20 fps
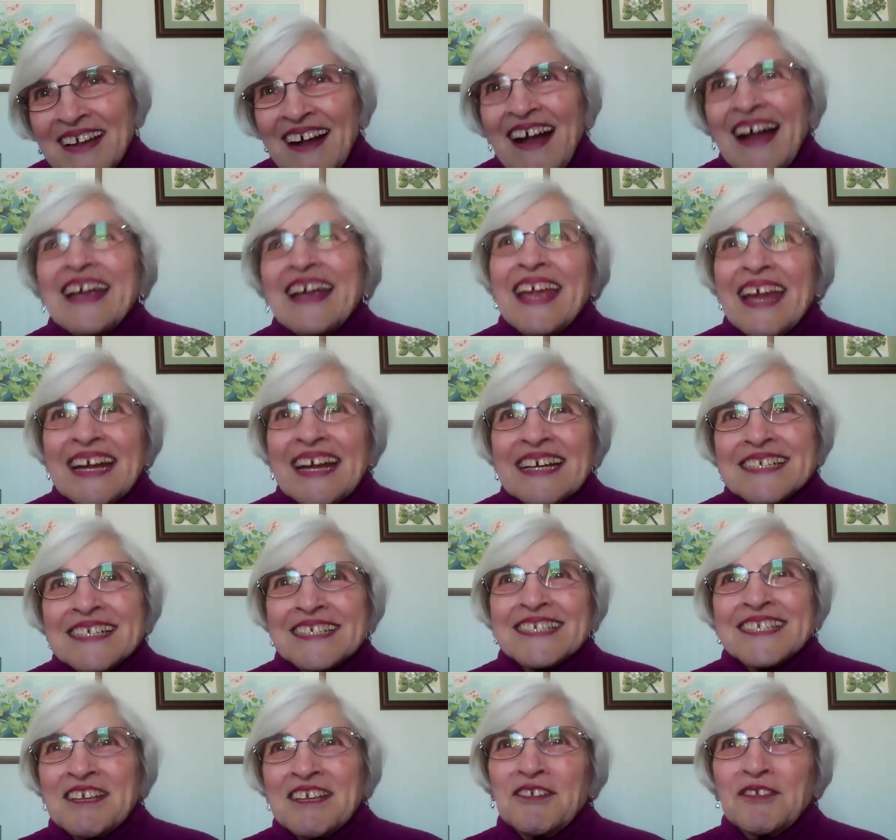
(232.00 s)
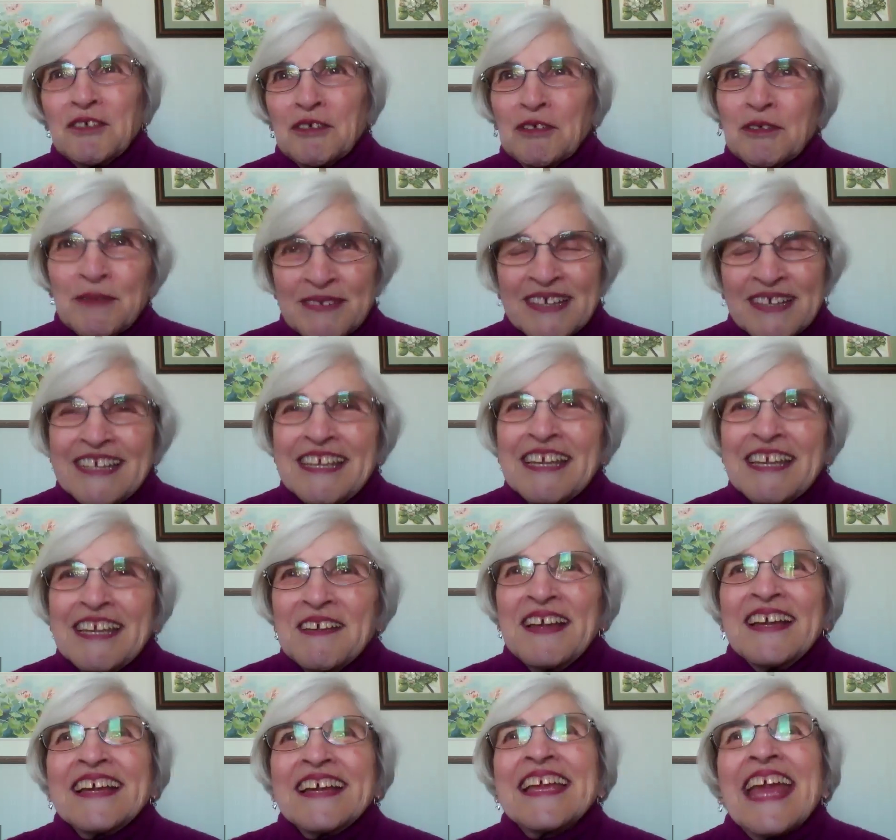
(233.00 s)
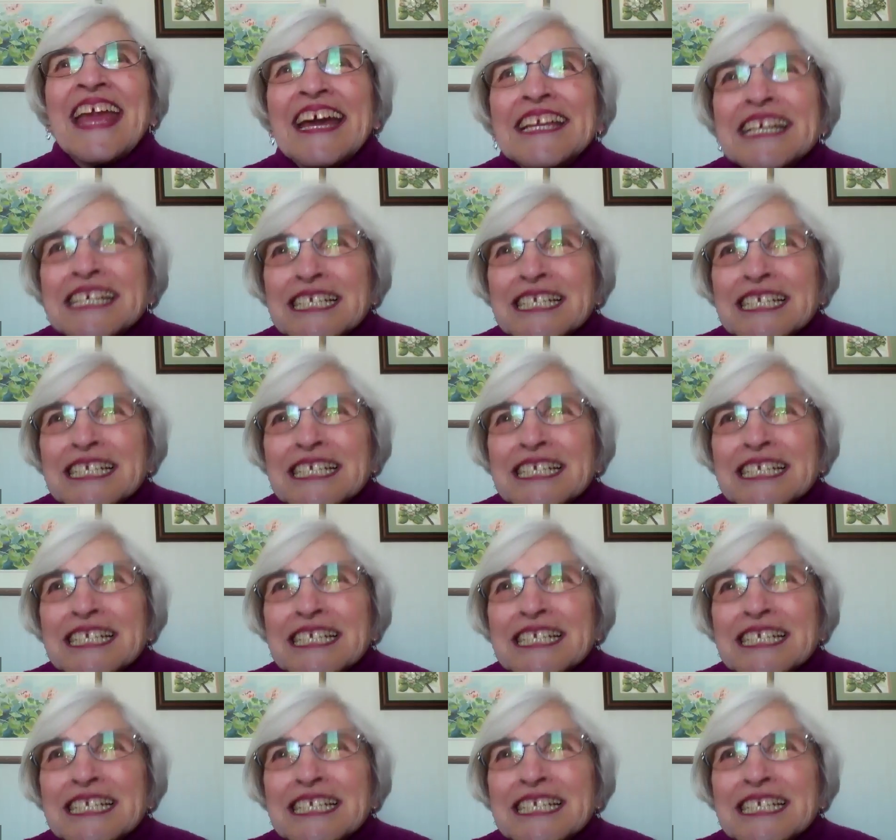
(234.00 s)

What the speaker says: I guess, can't